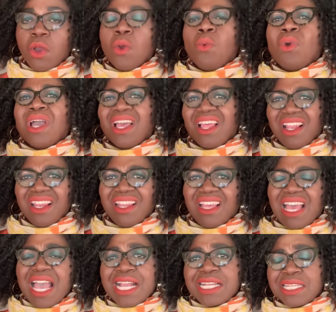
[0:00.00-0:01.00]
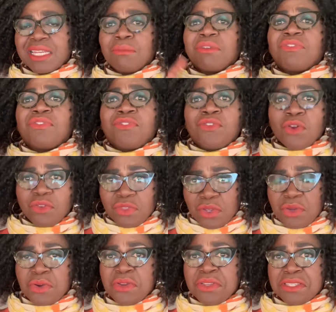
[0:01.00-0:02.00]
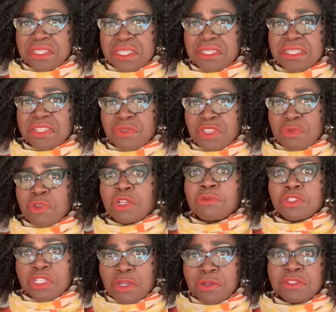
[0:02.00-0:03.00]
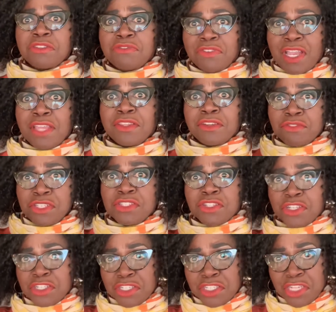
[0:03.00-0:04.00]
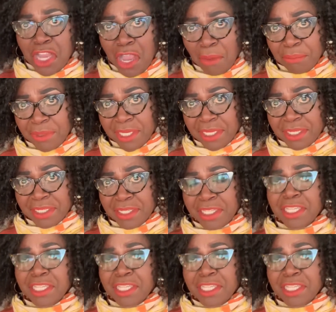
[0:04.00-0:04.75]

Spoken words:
Well, actually, before the core sentence, we spoke about how to find the research topic,